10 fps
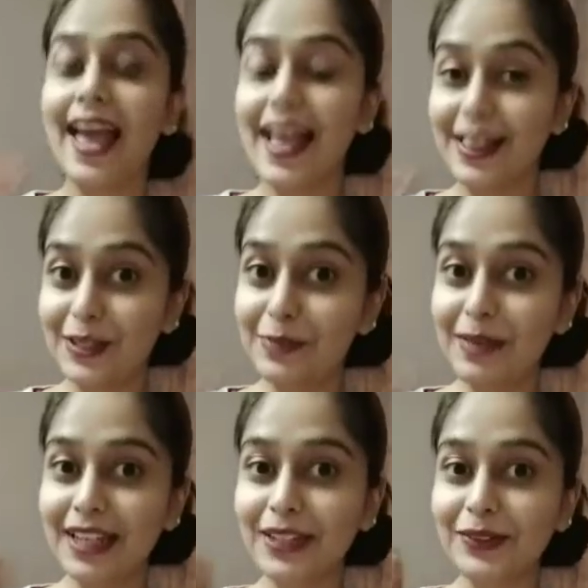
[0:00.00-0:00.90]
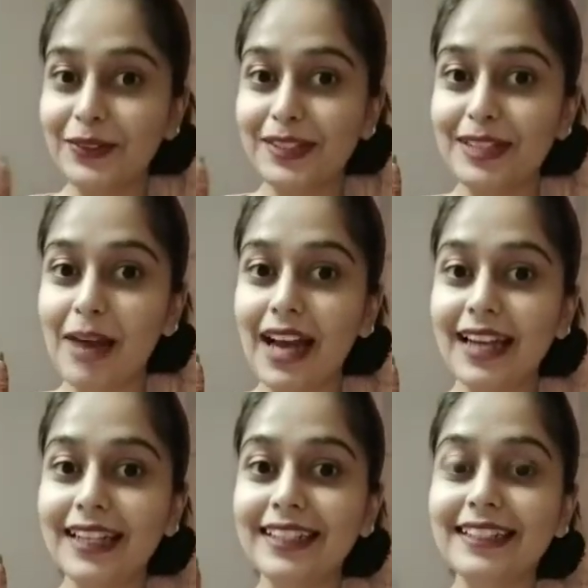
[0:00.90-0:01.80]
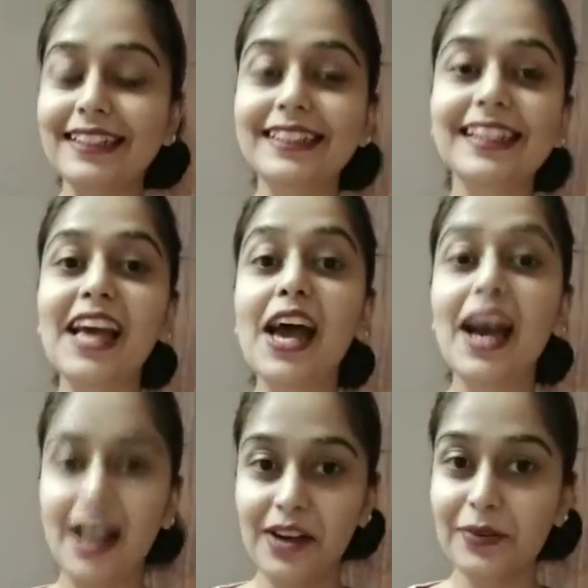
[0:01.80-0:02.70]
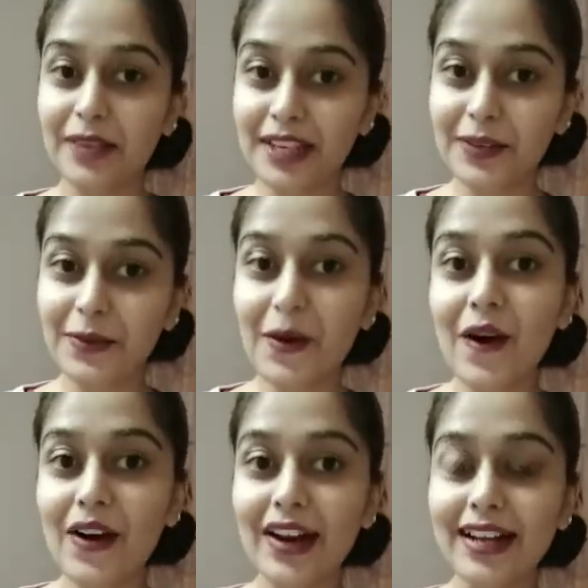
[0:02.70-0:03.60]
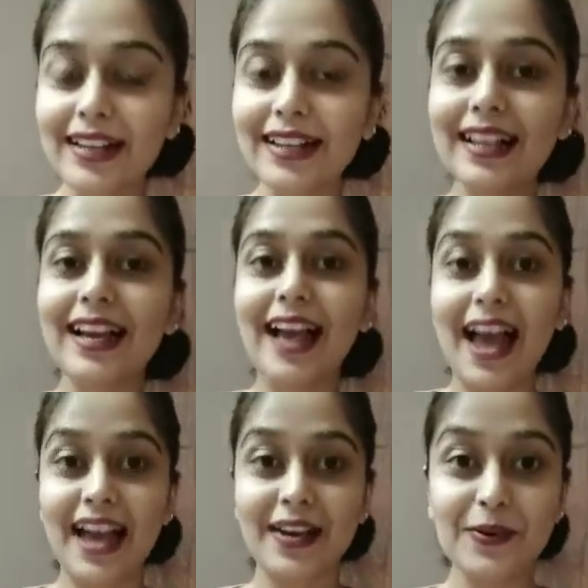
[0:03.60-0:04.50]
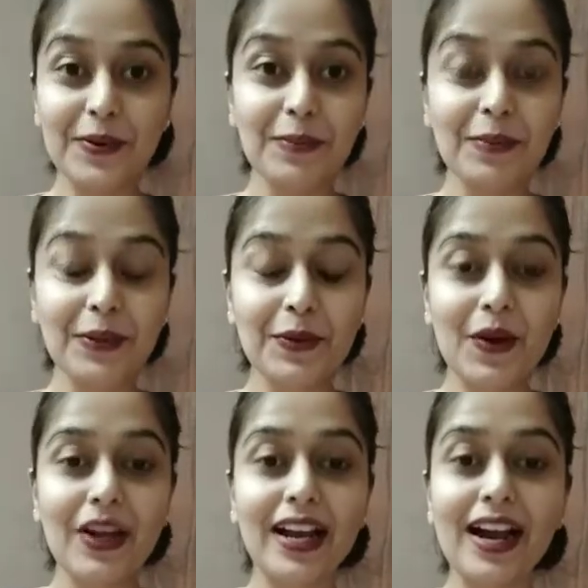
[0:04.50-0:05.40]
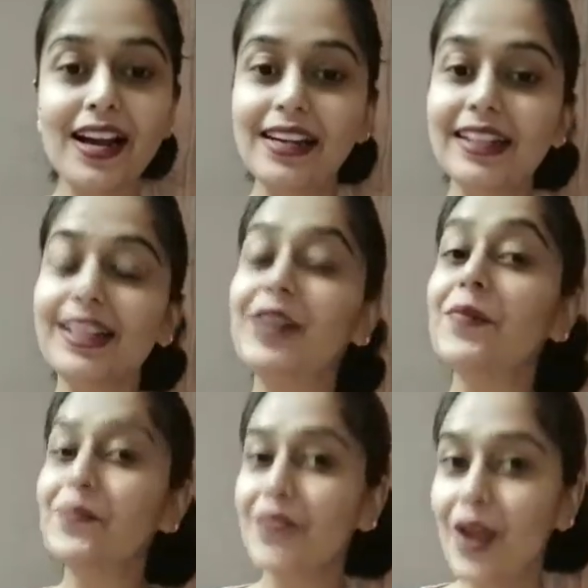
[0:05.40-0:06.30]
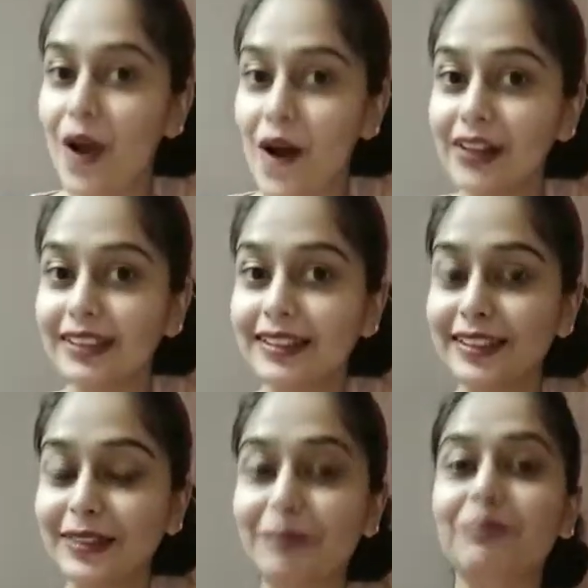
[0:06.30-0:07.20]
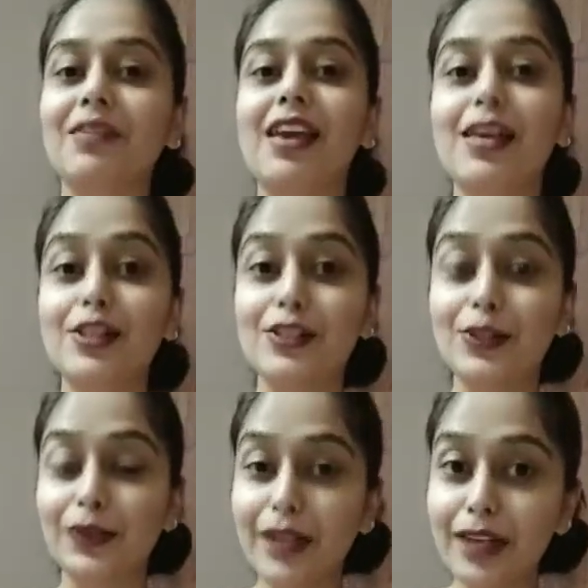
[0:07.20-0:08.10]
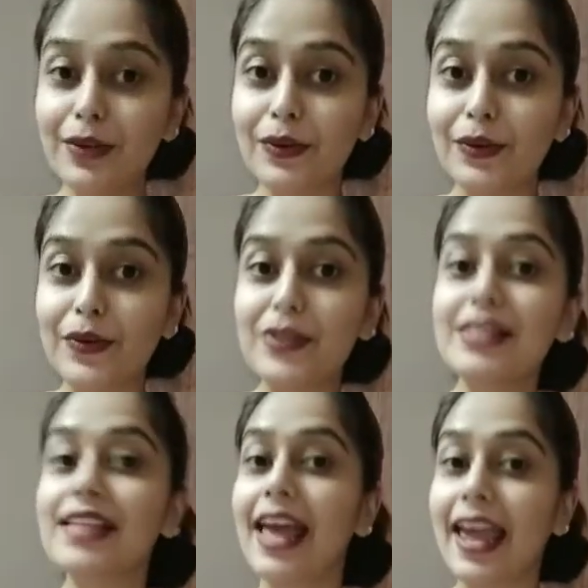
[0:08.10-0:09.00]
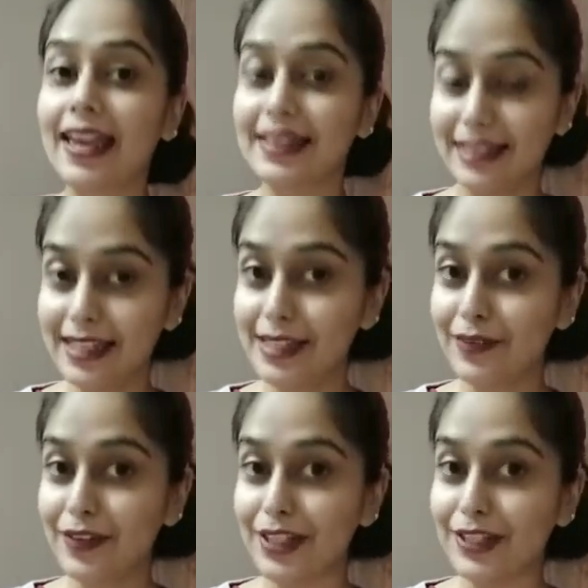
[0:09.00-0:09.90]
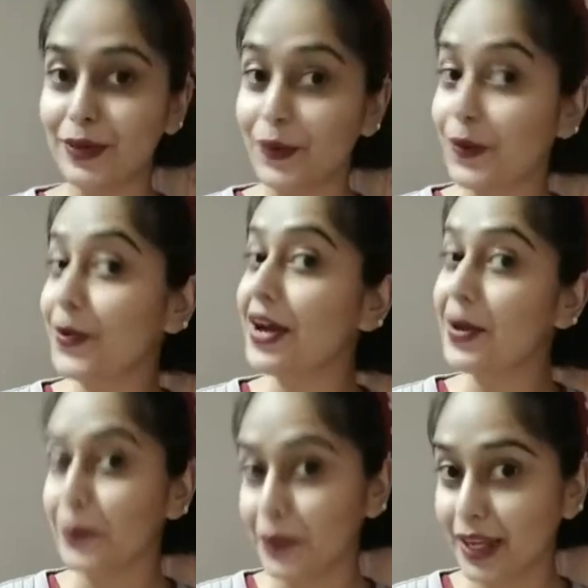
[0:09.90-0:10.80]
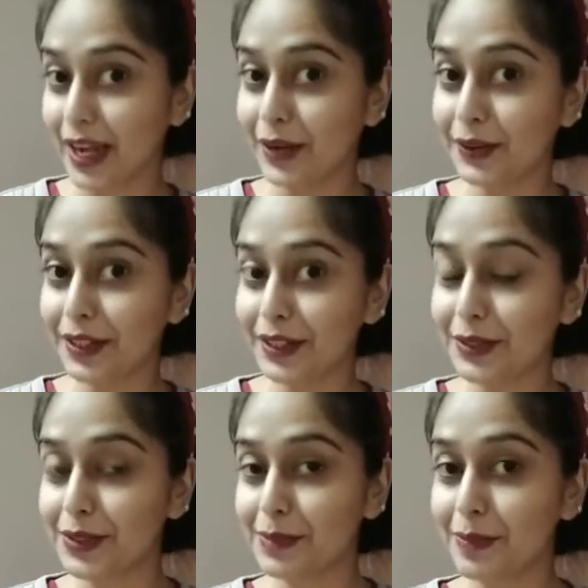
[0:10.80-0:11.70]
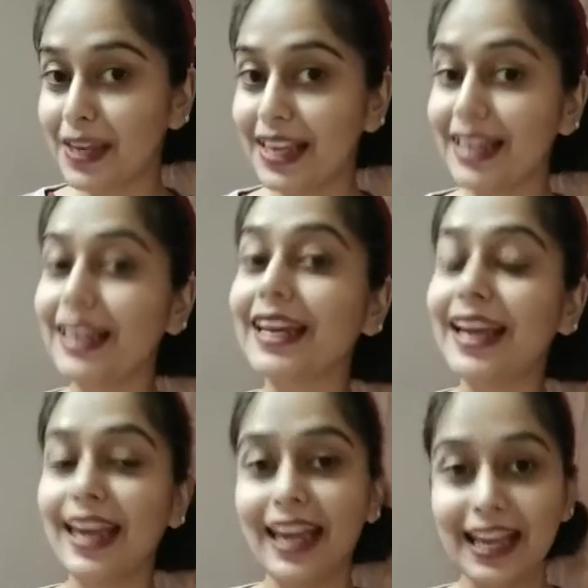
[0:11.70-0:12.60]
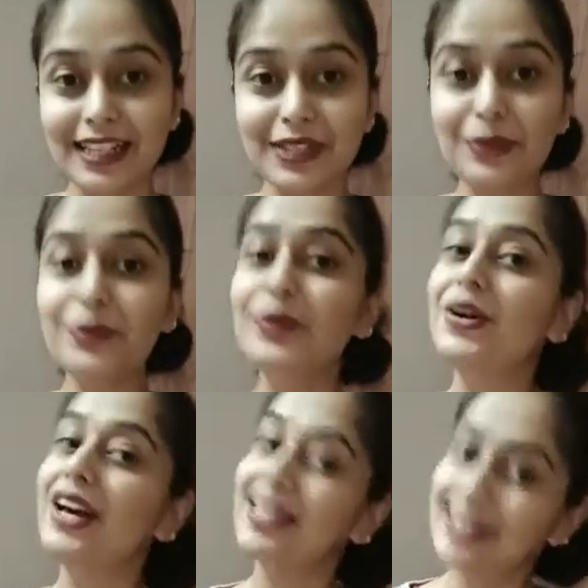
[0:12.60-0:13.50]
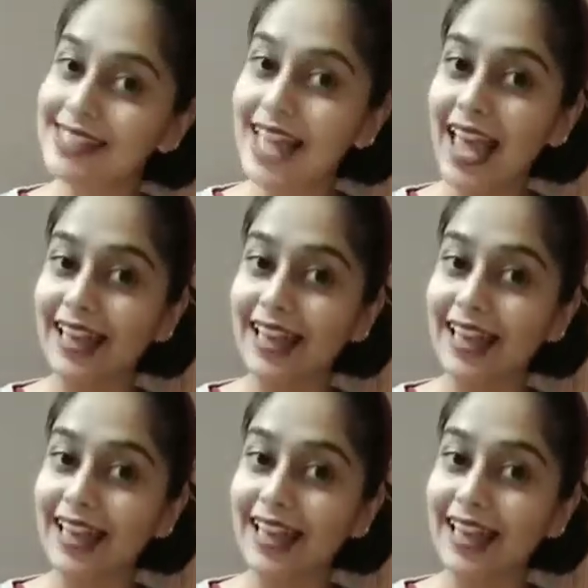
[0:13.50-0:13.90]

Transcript: Hello, my cutie pies. How are you all? I hope you all are awesome. So, kiddos, in this video, we are going to speak A to Z.